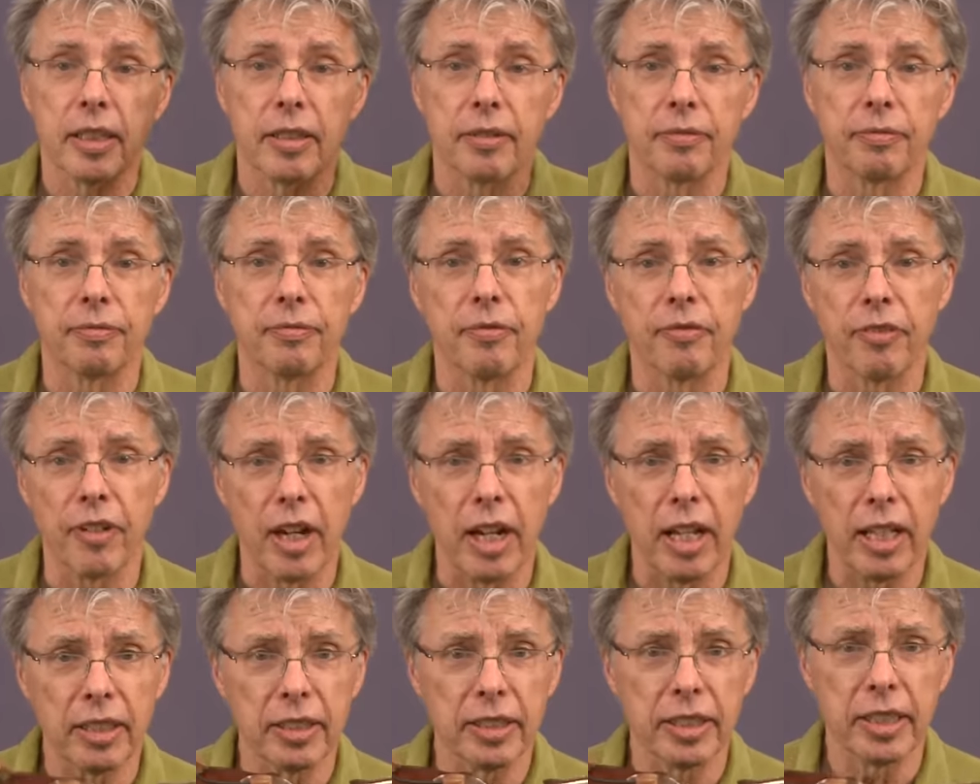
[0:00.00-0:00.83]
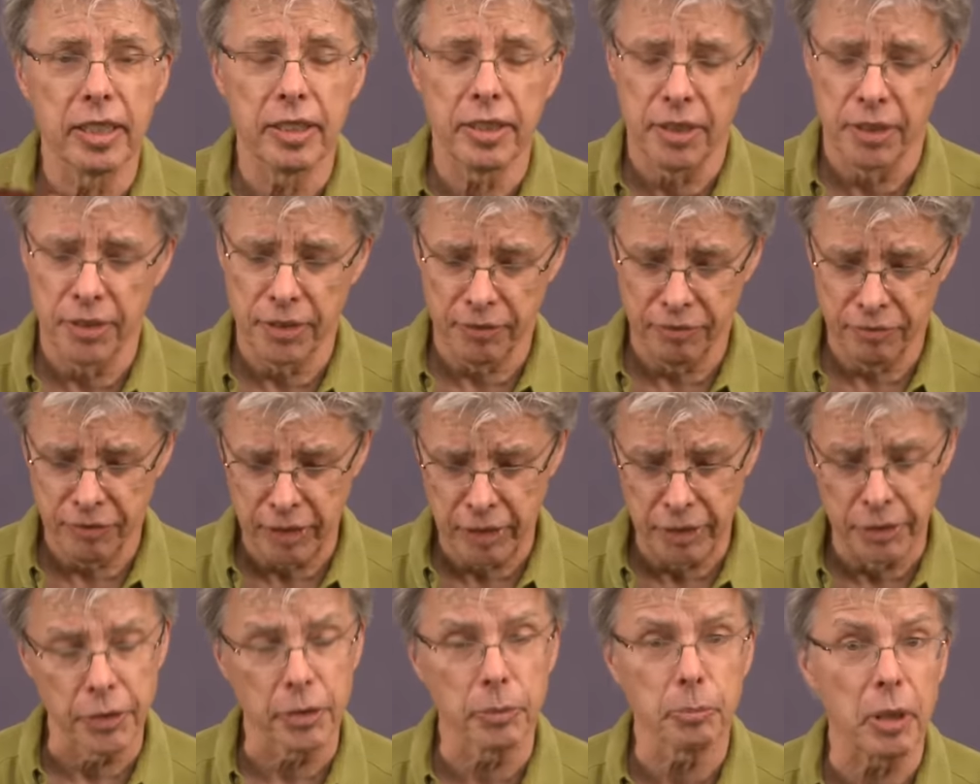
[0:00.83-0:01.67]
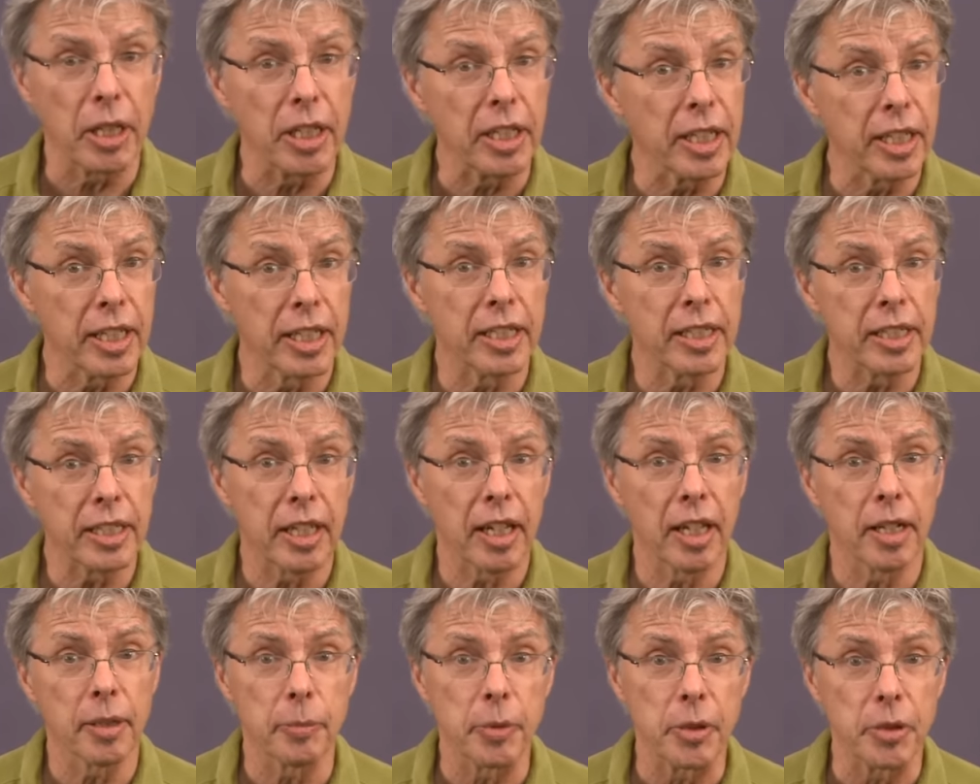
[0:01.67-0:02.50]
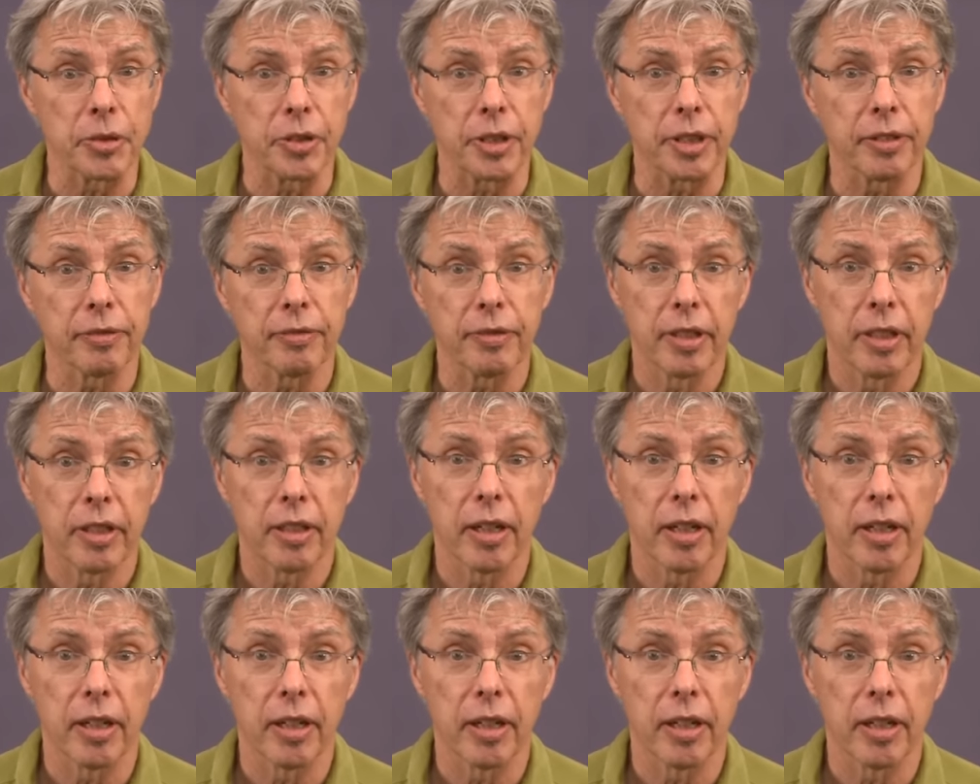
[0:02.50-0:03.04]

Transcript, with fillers: A violin is a fiddle, you can play any kind of music